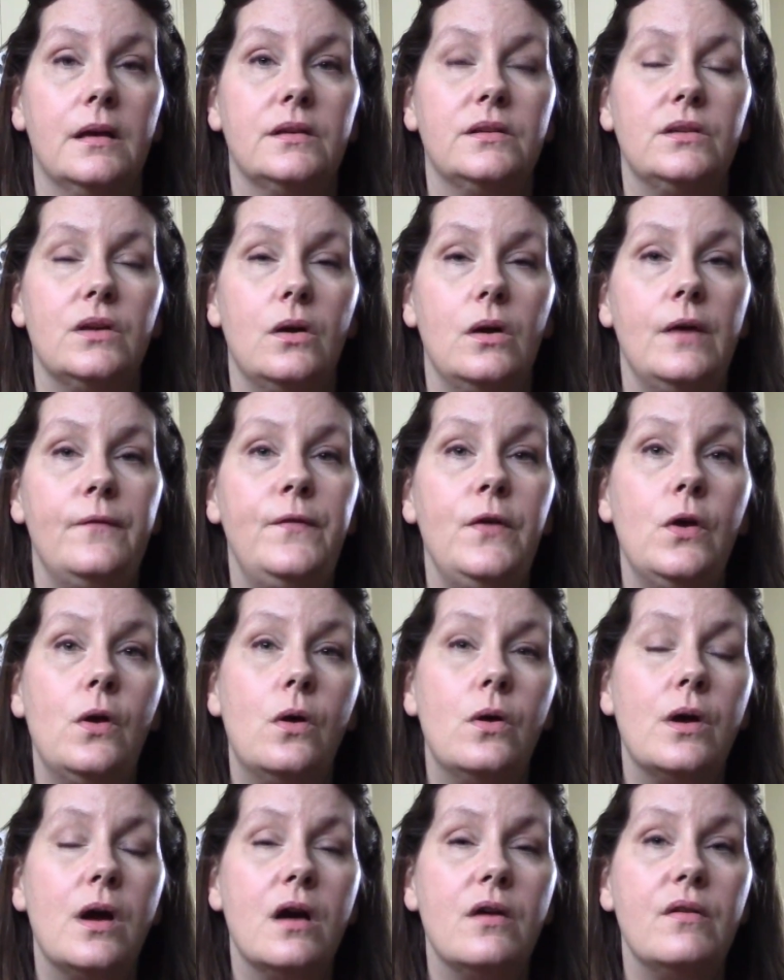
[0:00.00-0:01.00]
So if you
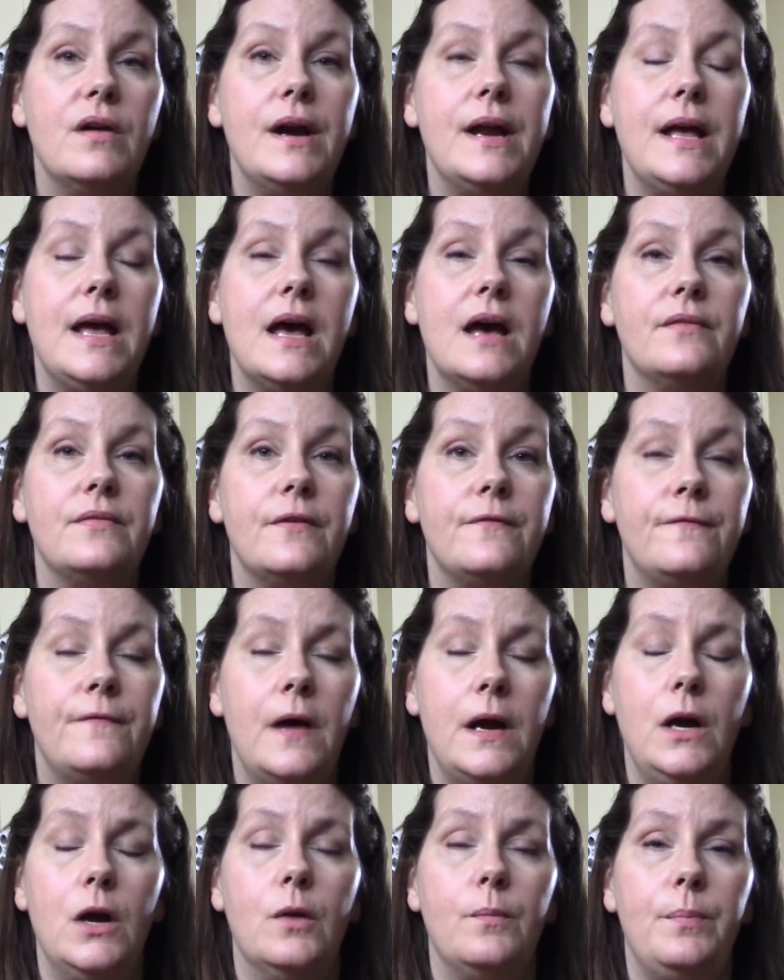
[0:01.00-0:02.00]
don't already have a
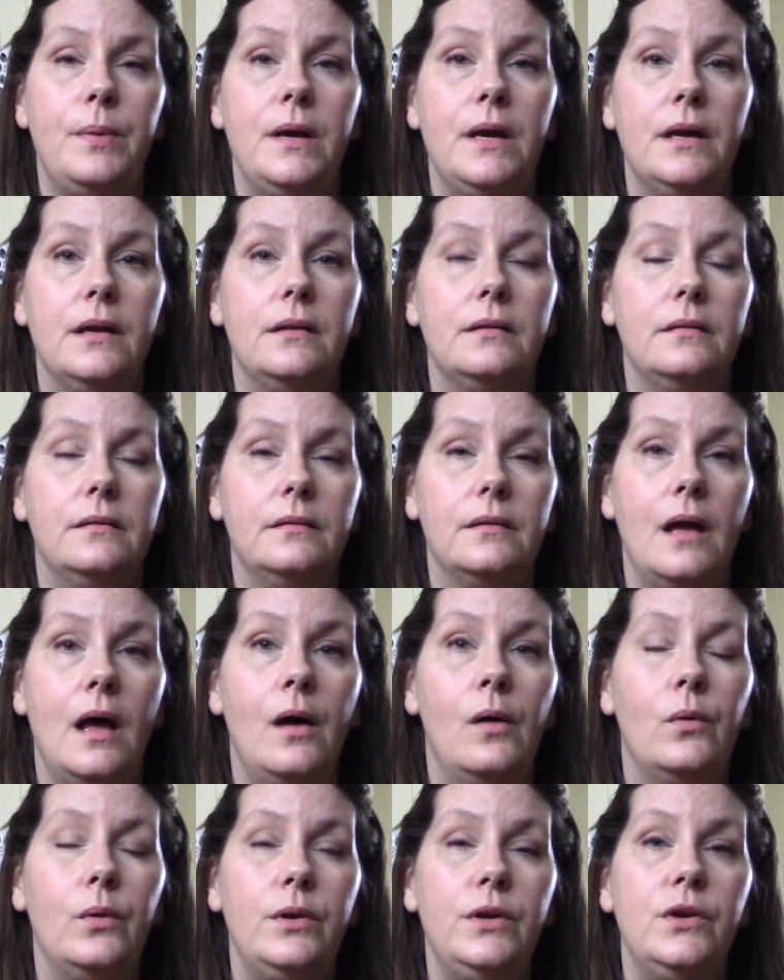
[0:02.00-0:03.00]
fire pit
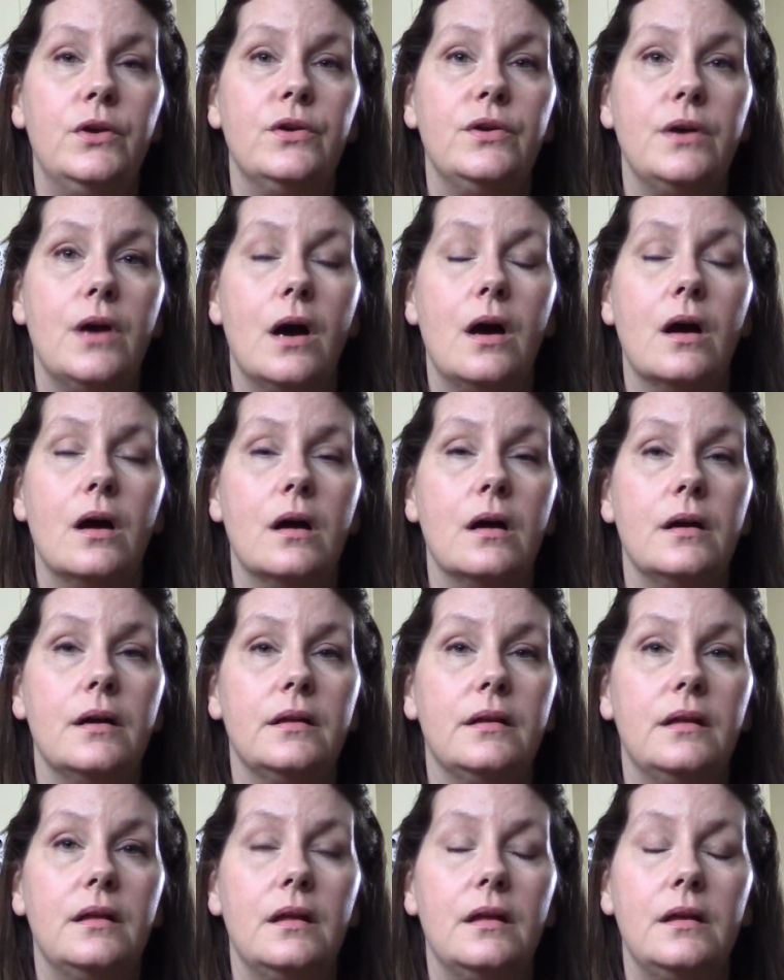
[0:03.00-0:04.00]
out in your
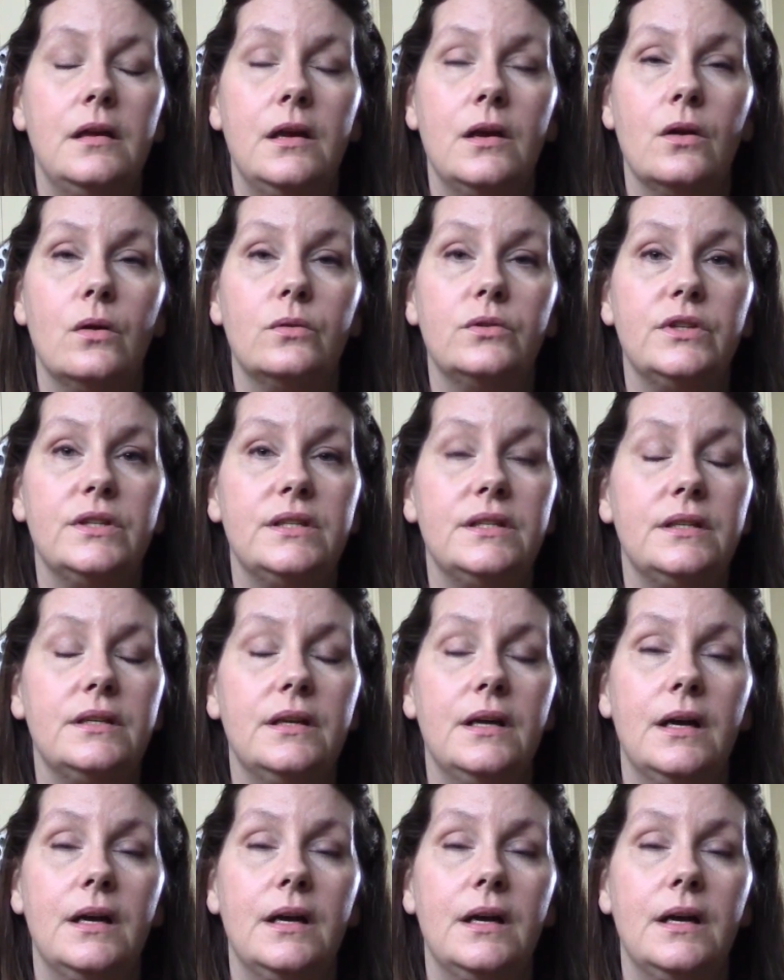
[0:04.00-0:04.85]
yard, you know, just